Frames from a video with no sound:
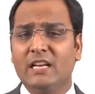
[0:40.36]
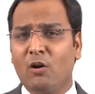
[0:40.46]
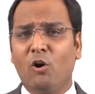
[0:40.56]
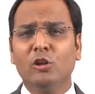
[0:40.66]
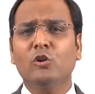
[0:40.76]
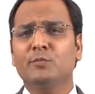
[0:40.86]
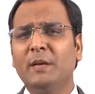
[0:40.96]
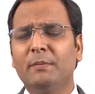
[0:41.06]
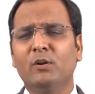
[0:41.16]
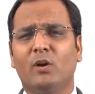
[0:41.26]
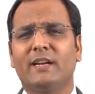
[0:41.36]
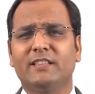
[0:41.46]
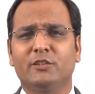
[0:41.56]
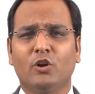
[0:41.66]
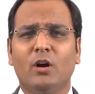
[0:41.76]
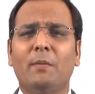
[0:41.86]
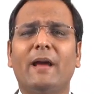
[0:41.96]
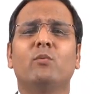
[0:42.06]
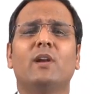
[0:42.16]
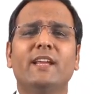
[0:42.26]
Now, all those people who are in the job,
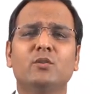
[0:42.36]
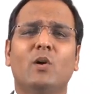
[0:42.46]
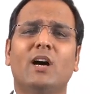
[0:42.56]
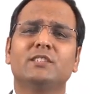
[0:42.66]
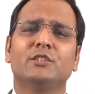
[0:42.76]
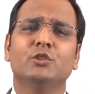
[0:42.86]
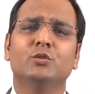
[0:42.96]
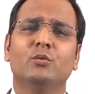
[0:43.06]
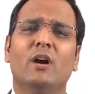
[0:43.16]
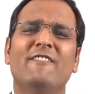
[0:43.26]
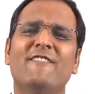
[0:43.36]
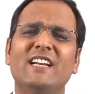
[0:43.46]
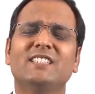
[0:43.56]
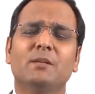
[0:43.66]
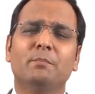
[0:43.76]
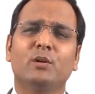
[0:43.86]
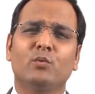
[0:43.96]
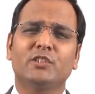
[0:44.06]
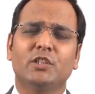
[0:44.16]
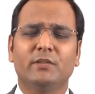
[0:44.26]
I would like to ask you a very simple
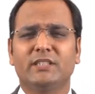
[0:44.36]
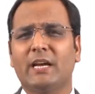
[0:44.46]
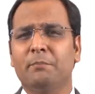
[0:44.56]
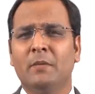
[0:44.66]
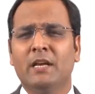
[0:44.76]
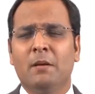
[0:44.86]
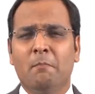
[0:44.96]
question, which I